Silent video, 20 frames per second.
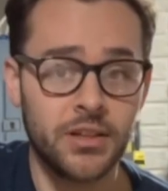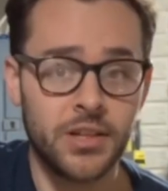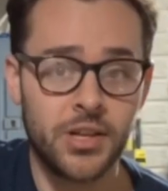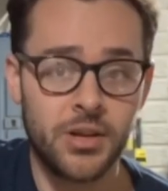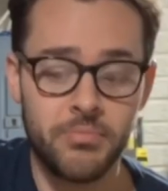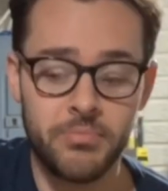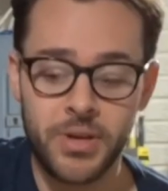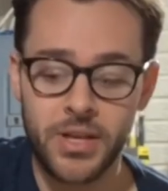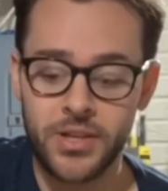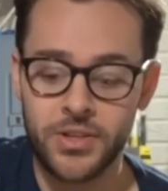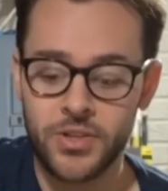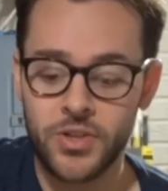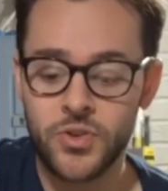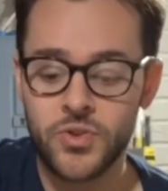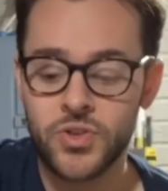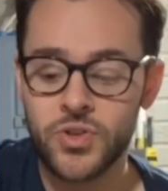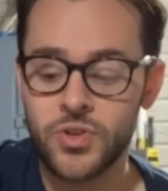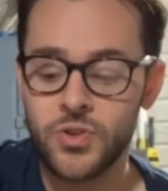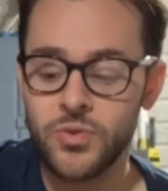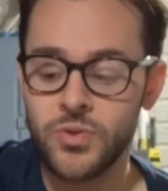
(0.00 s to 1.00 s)
little bit and
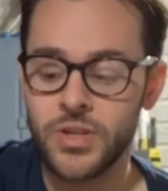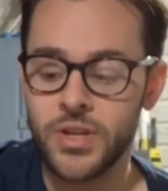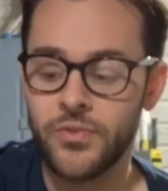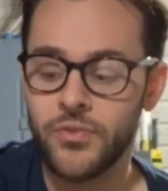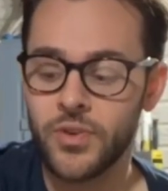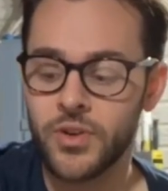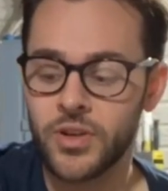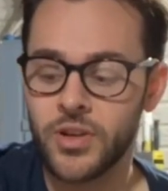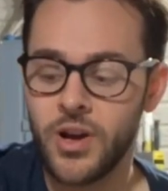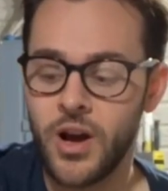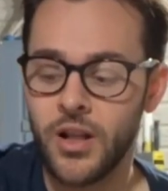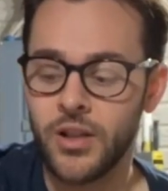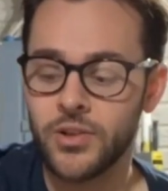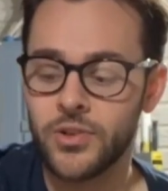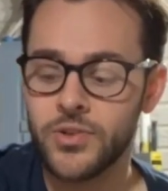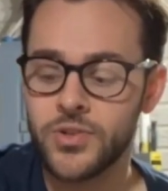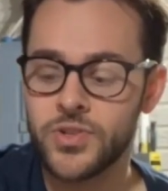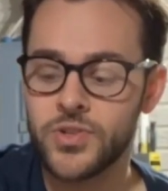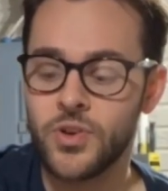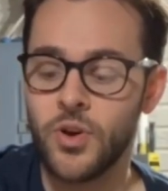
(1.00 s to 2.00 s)
use 2 different colors.